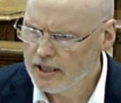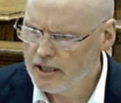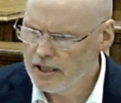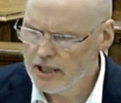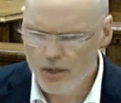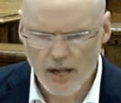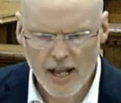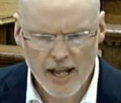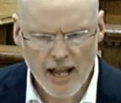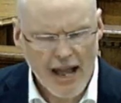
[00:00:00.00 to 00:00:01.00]
You know,
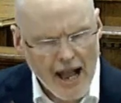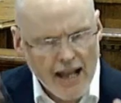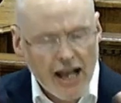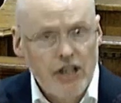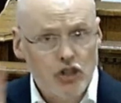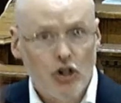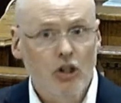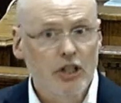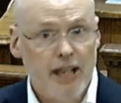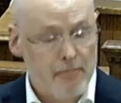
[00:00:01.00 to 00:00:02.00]
I struggle to
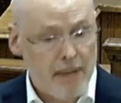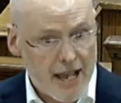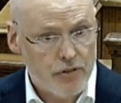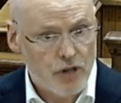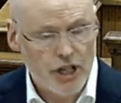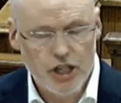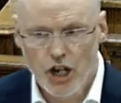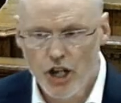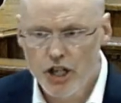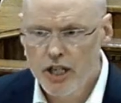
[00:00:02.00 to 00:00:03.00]
get my head around how,
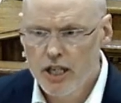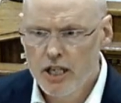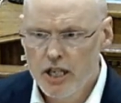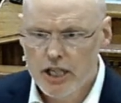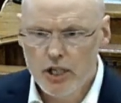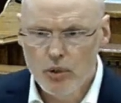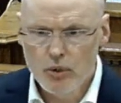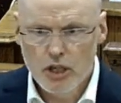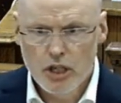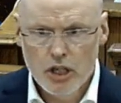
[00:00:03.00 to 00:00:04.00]
you know,
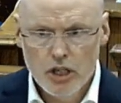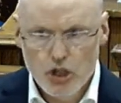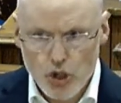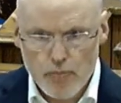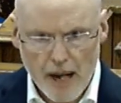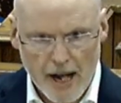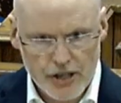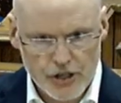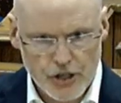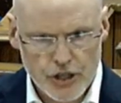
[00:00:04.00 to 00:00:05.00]
two
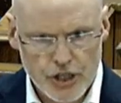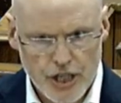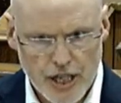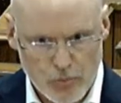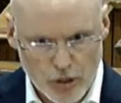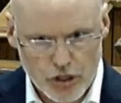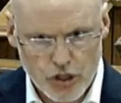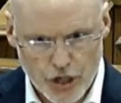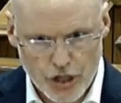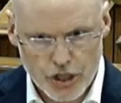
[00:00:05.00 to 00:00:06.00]
pastors in one
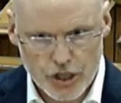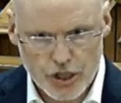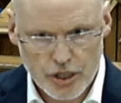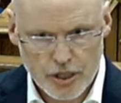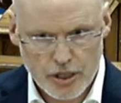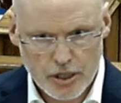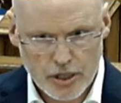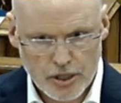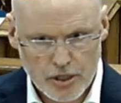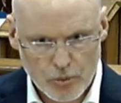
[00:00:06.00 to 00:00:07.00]
church,
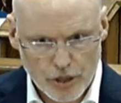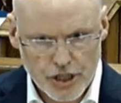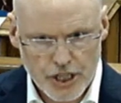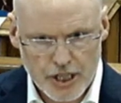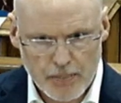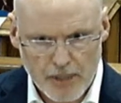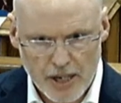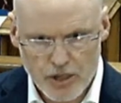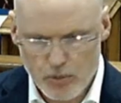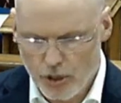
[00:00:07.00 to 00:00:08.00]
one a senior
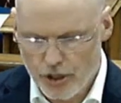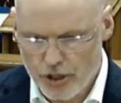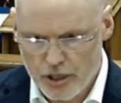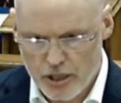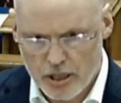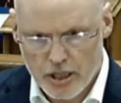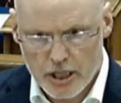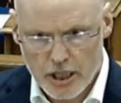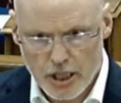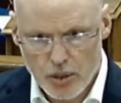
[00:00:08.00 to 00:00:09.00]
pastor, one, you
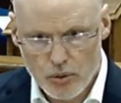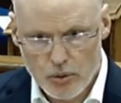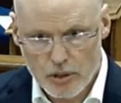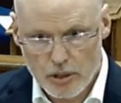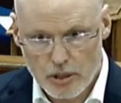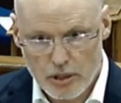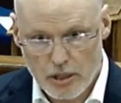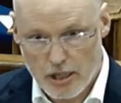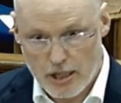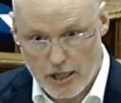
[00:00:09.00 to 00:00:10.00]
know,
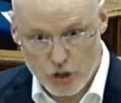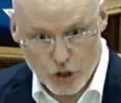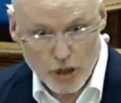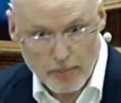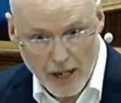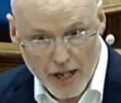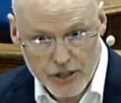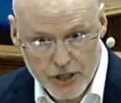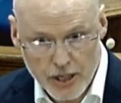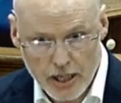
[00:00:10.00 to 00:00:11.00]
a junior
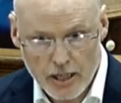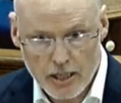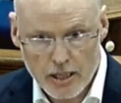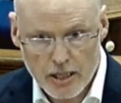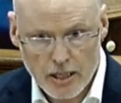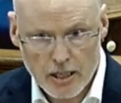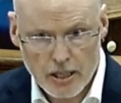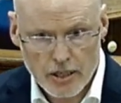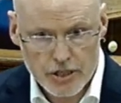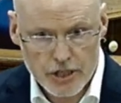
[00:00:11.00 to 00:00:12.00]
pastor,
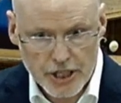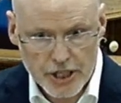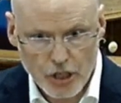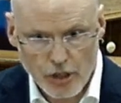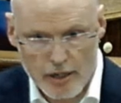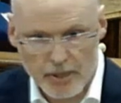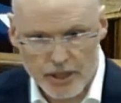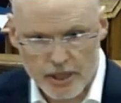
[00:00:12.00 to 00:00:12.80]
there's a disagreement,